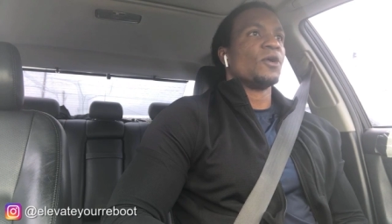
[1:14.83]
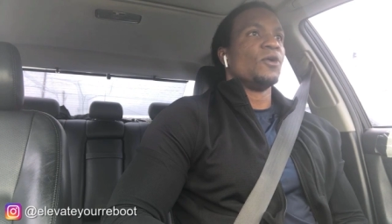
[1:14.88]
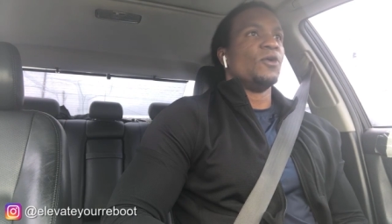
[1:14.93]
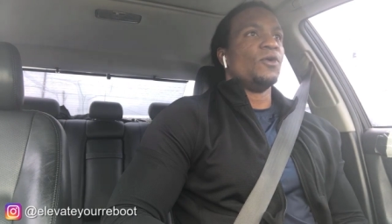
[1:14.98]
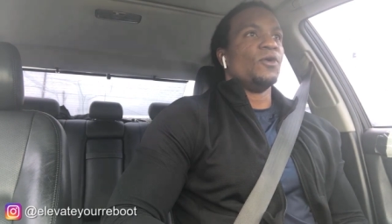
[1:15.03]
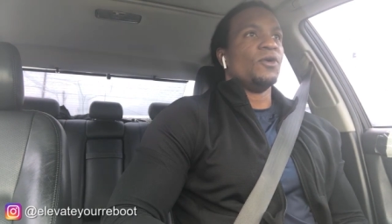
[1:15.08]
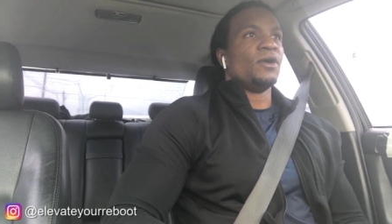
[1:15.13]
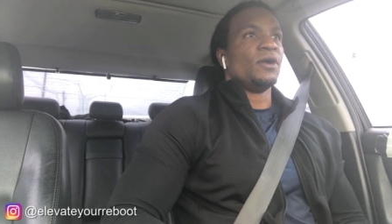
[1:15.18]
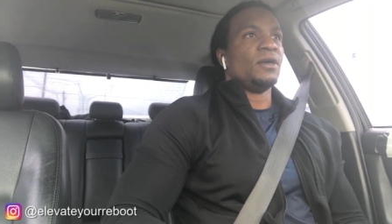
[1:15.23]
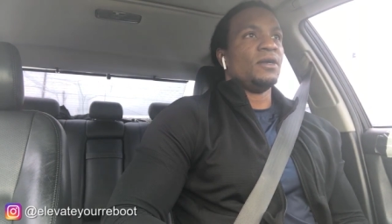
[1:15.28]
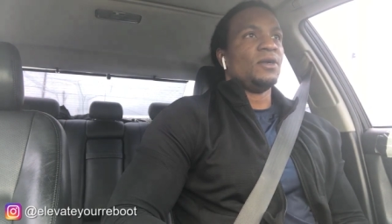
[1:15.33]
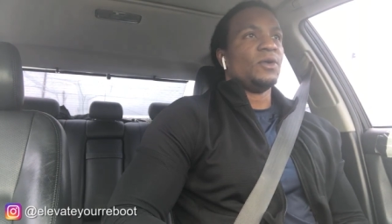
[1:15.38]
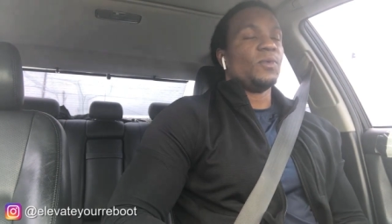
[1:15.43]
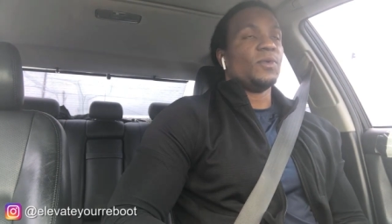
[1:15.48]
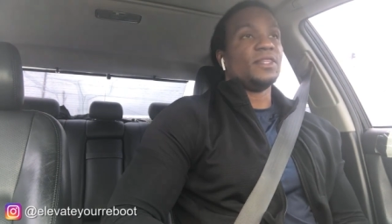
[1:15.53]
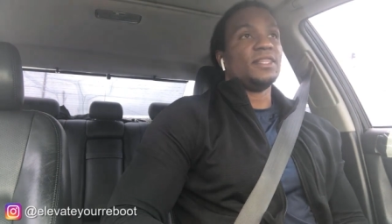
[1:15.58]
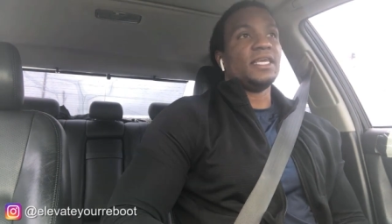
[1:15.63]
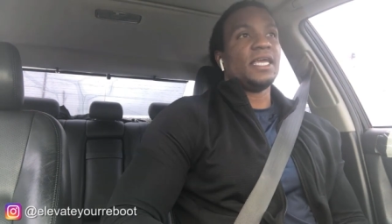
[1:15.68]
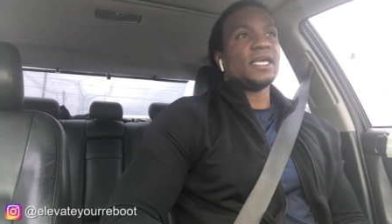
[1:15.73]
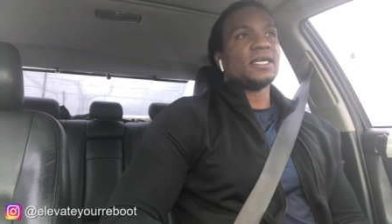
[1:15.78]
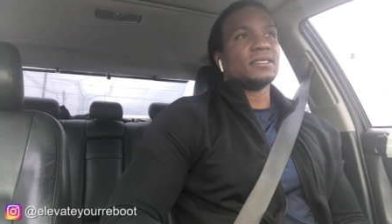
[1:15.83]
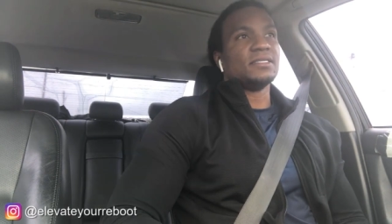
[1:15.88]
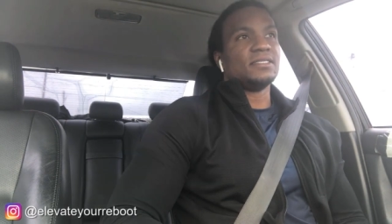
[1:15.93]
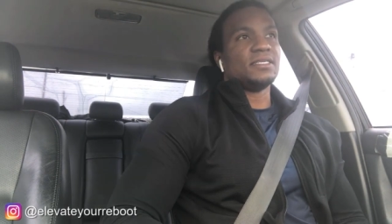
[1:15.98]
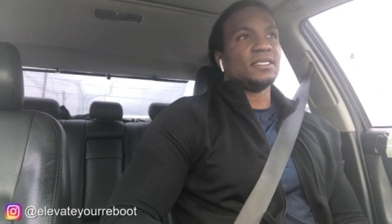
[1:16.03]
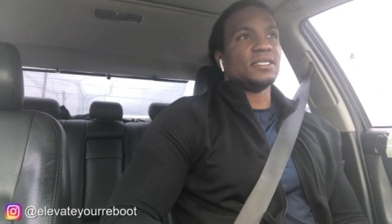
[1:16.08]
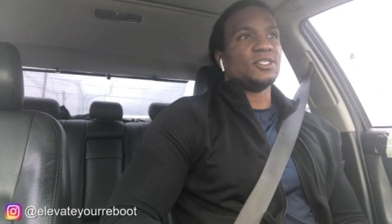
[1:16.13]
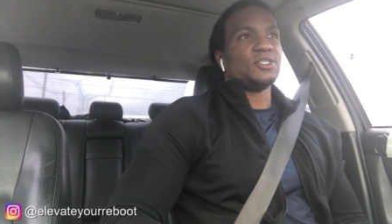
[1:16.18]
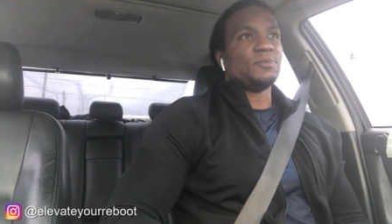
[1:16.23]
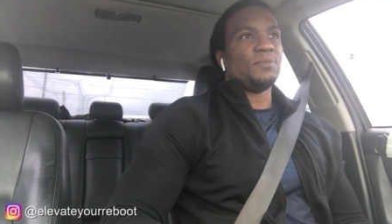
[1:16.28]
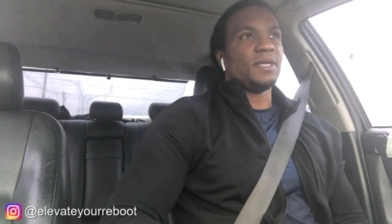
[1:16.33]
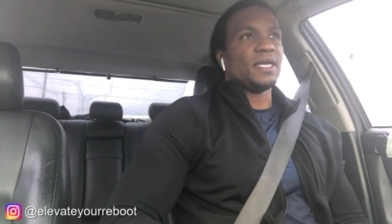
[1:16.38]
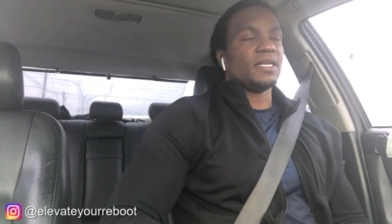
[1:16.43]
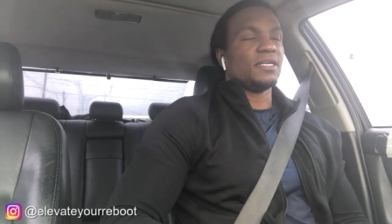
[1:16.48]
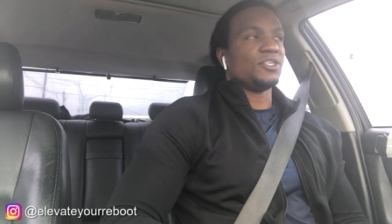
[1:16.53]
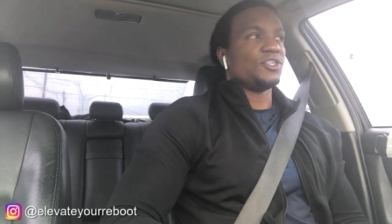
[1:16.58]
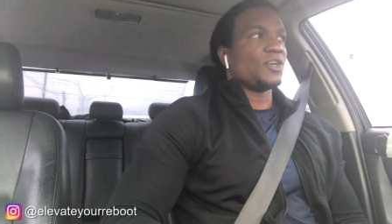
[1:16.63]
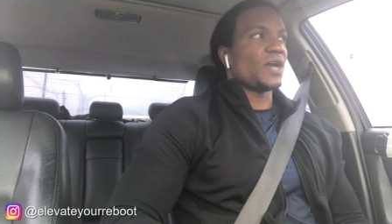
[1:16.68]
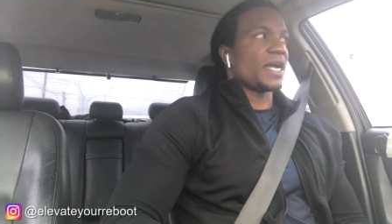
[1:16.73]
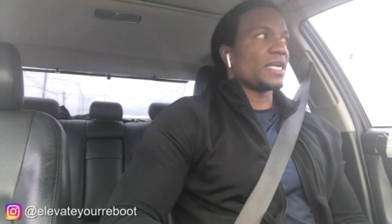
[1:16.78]
or what they consider to be an
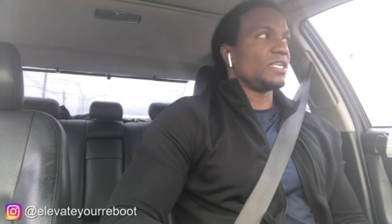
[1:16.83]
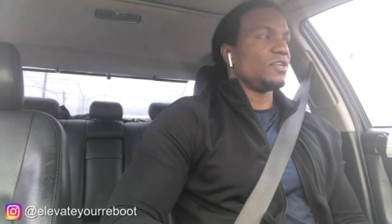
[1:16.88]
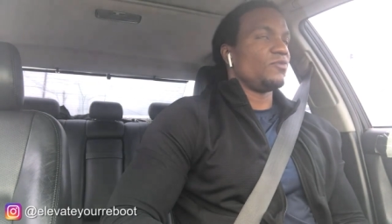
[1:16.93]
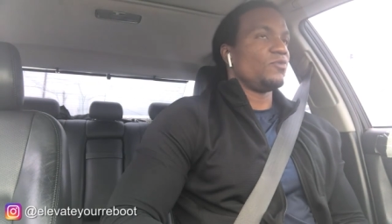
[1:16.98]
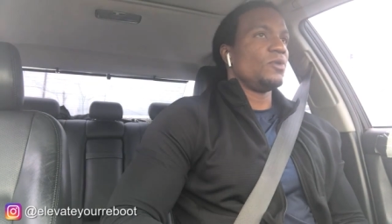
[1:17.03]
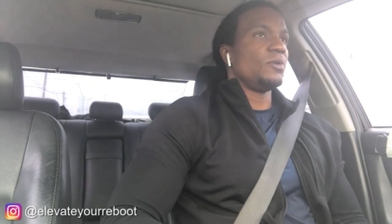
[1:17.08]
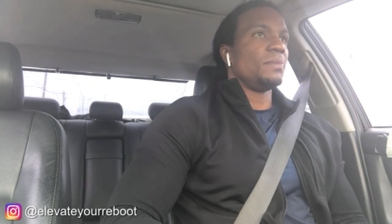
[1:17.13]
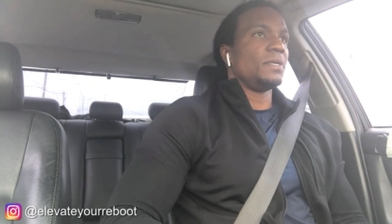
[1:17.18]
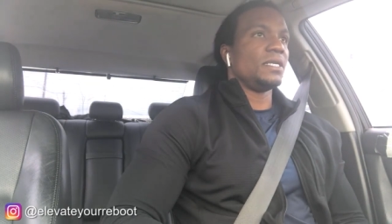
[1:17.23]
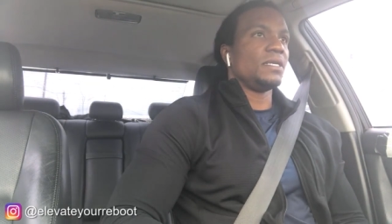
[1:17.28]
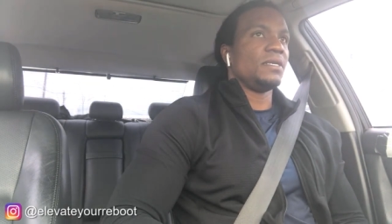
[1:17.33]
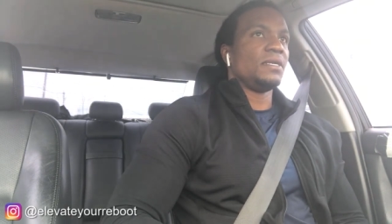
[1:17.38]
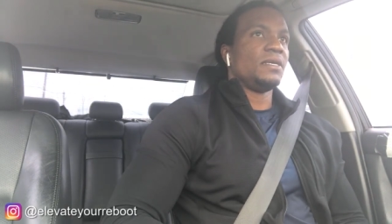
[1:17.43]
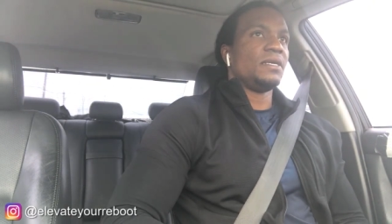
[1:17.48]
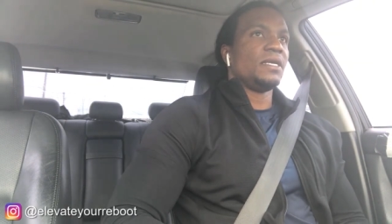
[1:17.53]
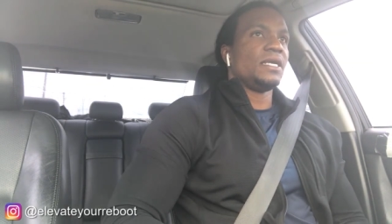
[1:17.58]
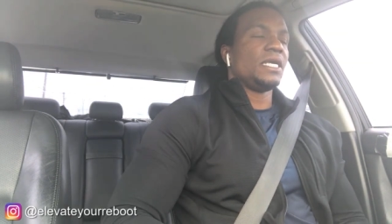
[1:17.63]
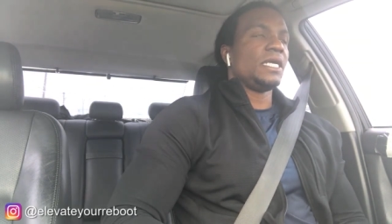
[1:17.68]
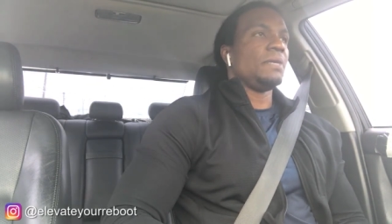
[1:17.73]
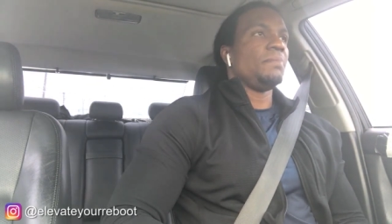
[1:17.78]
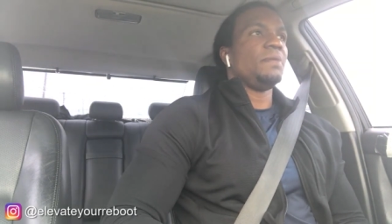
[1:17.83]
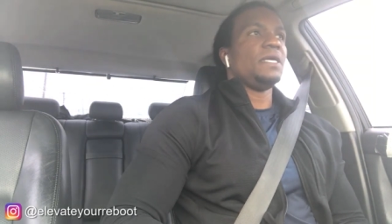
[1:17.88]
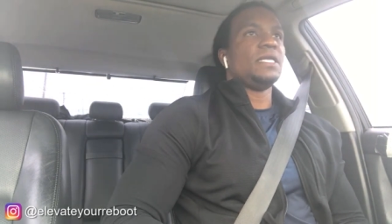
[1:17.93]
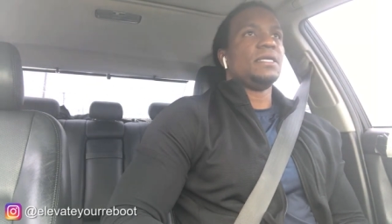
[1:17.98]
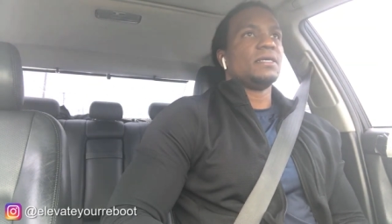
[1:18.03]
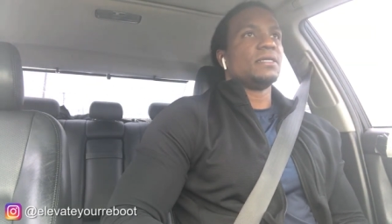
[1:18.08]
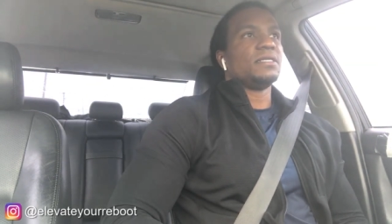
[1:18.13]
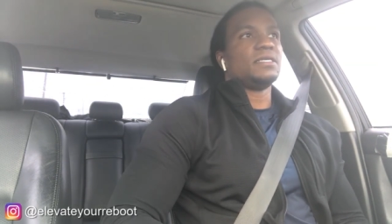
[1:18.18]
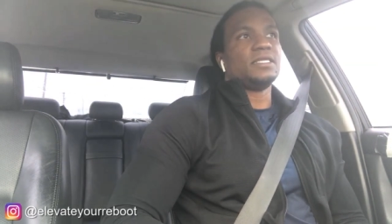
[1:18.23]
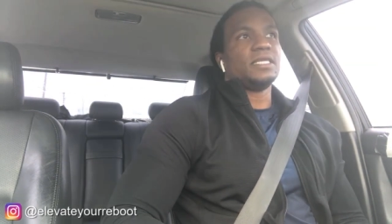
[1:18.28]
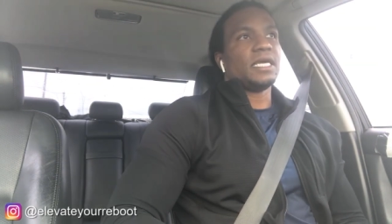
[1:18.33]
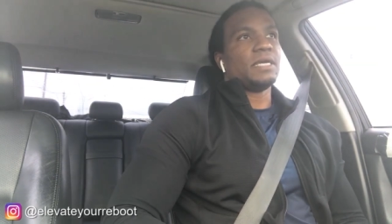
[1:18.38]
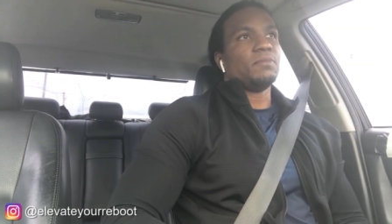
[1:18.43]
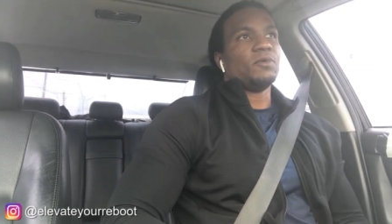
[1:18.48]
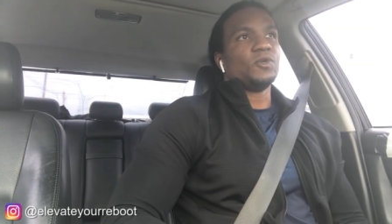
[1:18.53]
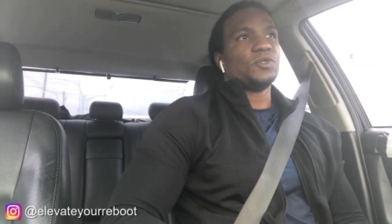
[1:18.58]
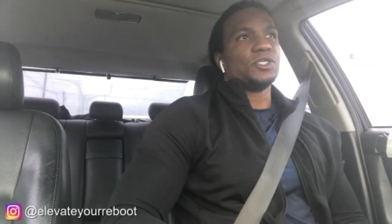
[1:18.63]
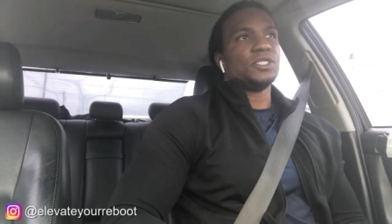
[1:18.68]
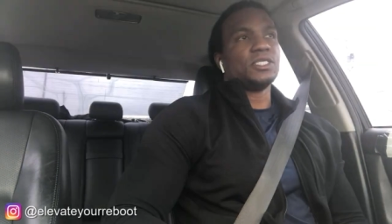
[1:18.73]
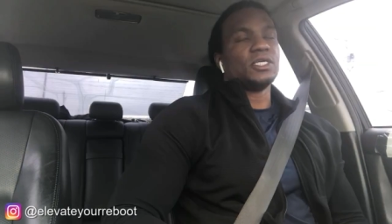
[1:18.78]
attractive woman, immediately their
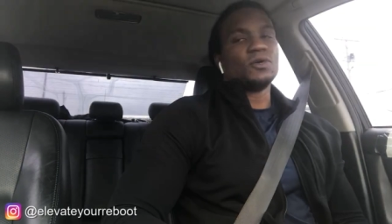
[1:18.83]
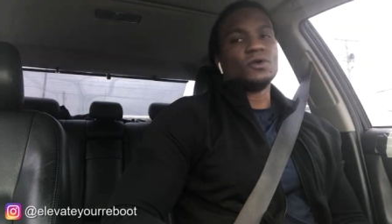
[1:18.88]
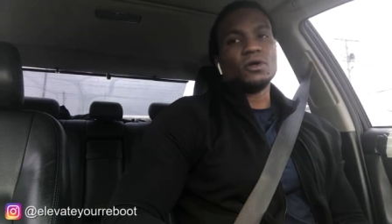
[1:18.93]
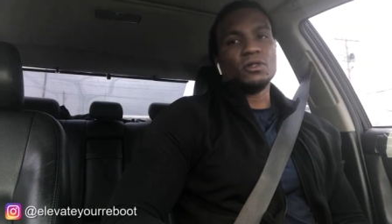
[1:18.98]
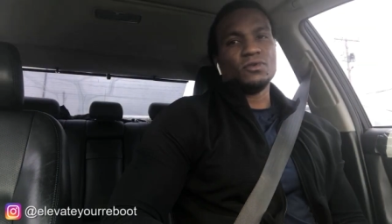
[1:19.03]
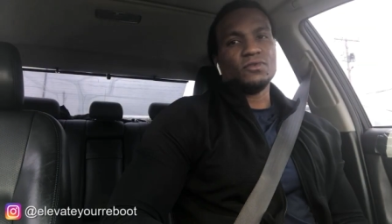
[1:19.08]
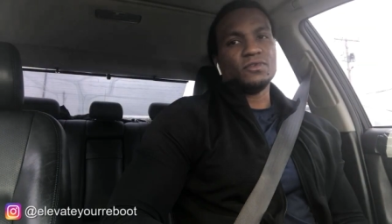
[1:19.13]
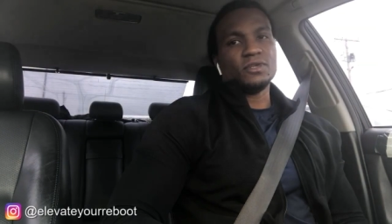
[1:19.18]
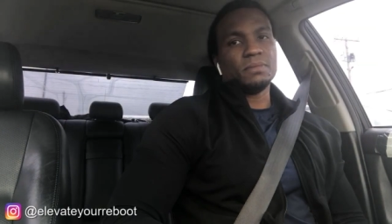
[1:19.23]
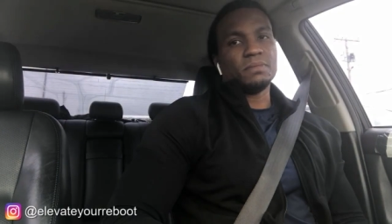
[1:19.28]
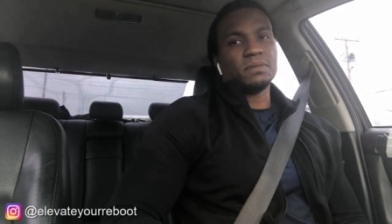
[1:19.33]
emotions are all over the